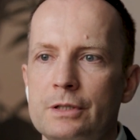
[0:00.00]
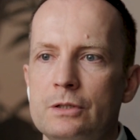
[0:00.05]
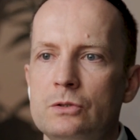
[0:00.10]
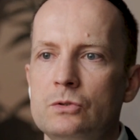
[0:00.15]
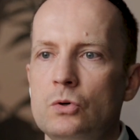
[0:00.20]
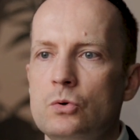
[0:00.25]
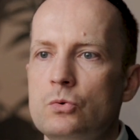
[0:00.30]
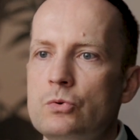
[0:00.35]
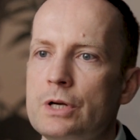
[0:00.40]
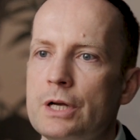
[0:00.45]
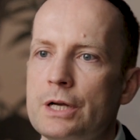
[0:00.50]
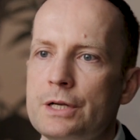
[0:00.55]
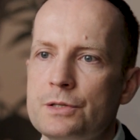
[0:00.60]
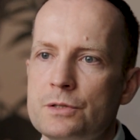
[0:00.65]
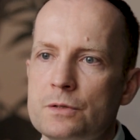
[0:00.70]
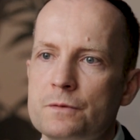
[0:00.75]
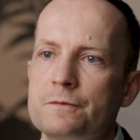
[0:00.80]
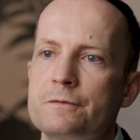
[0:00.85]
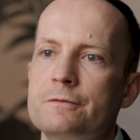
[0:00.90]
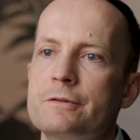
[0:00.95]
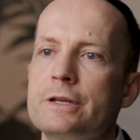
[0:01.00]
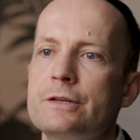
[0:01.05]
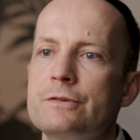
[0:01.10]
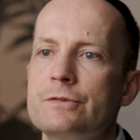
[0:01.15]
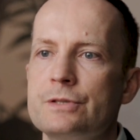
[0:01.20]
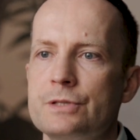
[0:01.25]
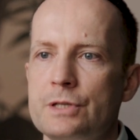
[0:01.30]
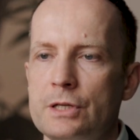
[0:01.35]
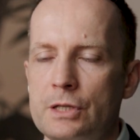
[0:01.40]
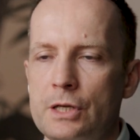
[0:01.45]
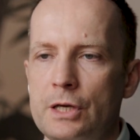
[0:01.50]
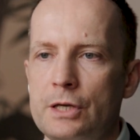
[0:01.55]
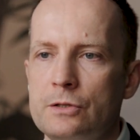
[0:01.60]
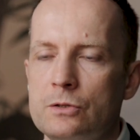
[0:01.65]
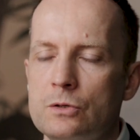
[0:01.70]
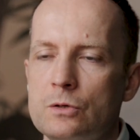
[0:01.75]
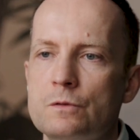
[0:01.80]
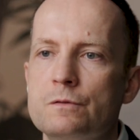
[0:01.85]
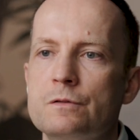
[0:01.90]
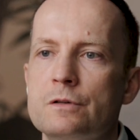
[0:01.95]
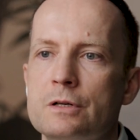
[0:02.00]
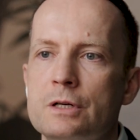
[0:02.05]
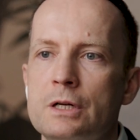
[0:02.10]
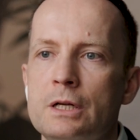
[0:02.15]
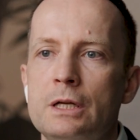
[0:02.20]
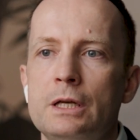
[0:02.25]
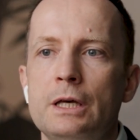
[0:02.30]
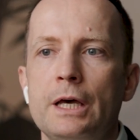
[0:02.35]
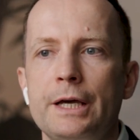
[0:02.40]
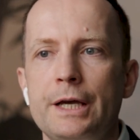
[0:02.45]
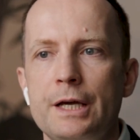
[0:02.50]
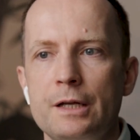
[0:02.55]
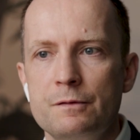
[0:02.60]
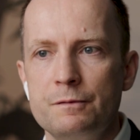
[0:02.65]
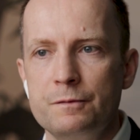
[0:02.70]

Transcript: and all kinds of frictions and handover. Again,